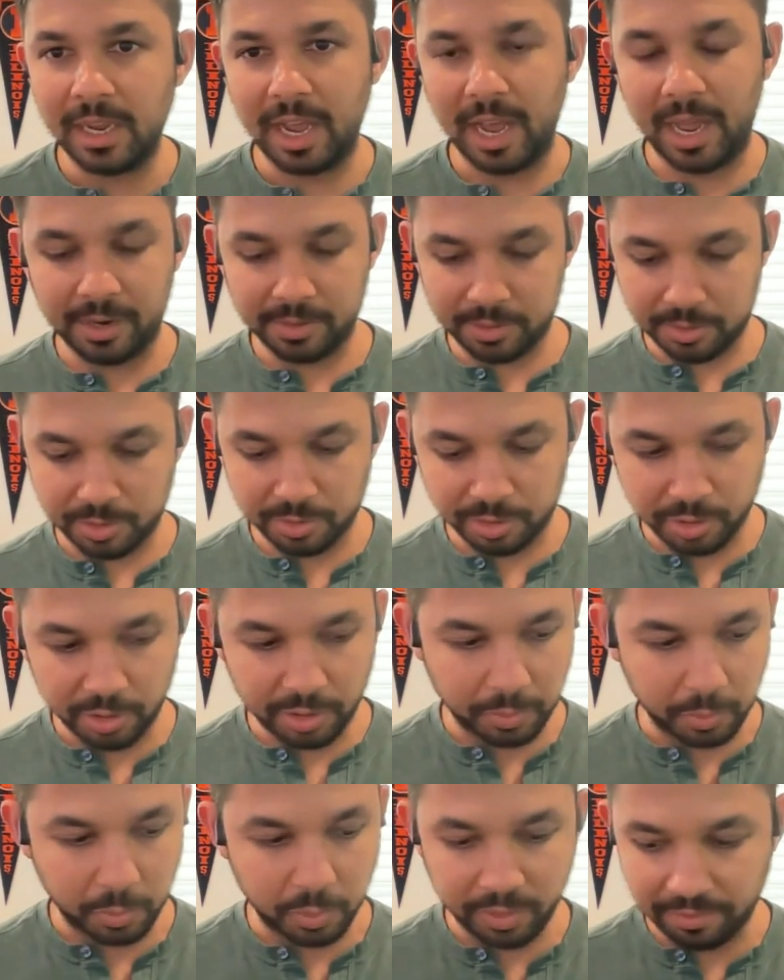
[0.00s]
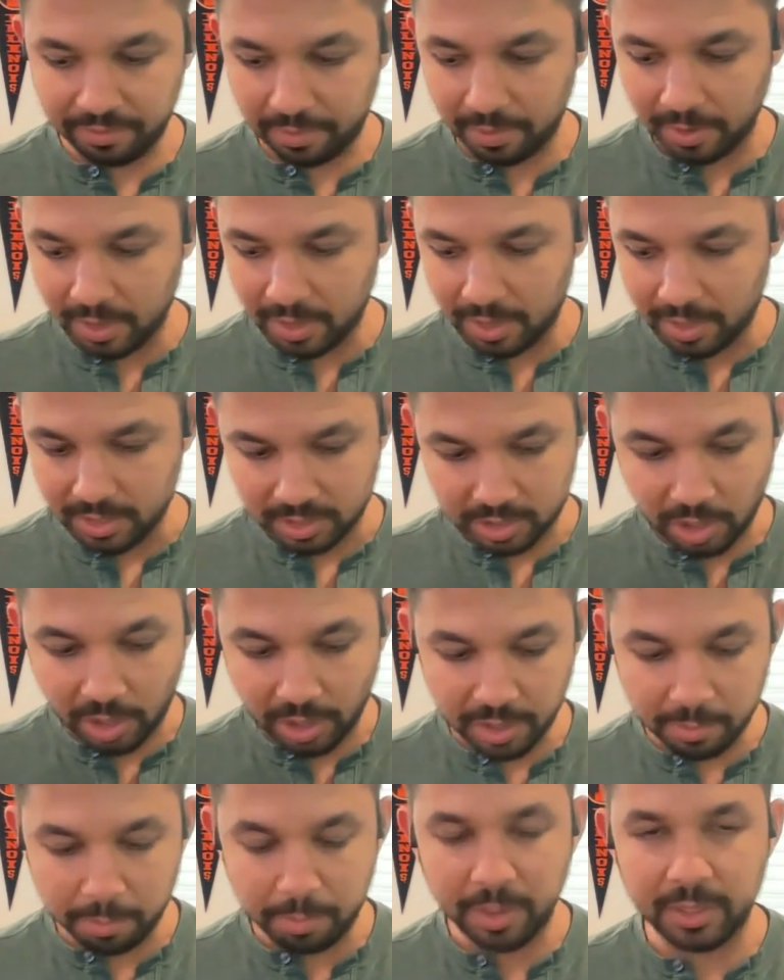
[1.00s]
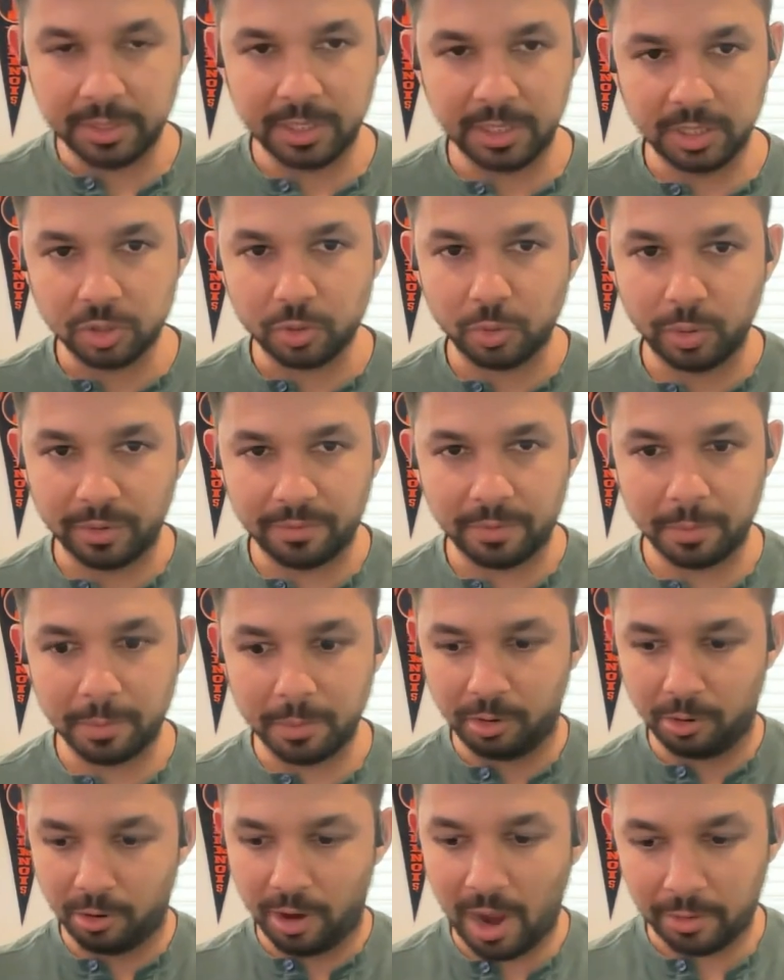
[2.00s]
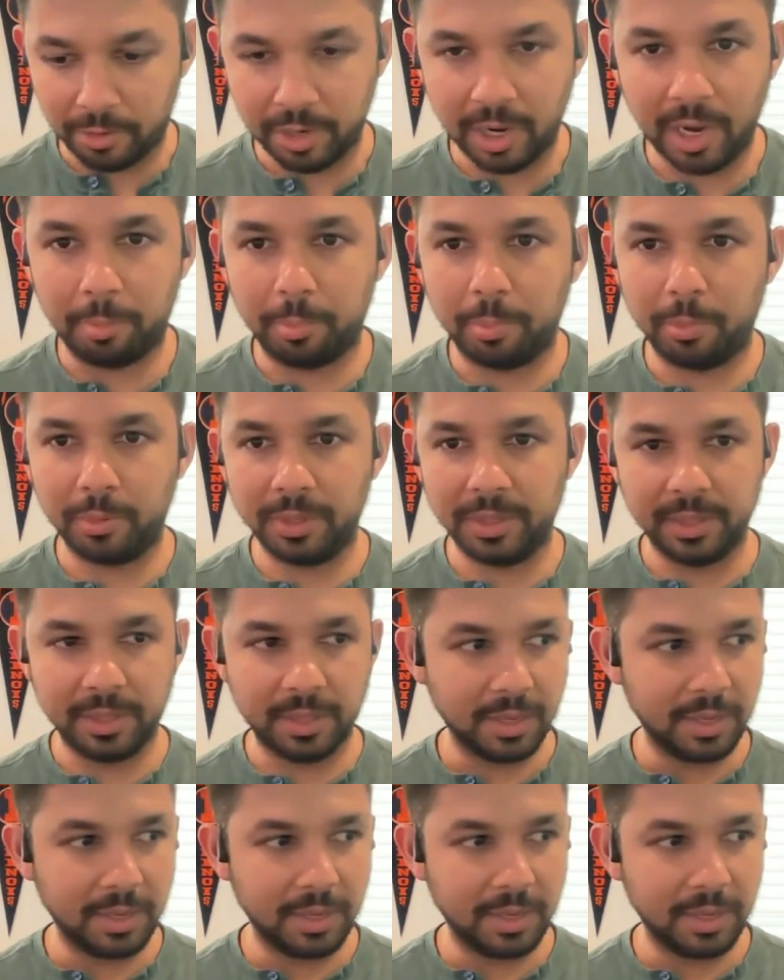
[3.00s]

and as a result we've started building squint from the ground up with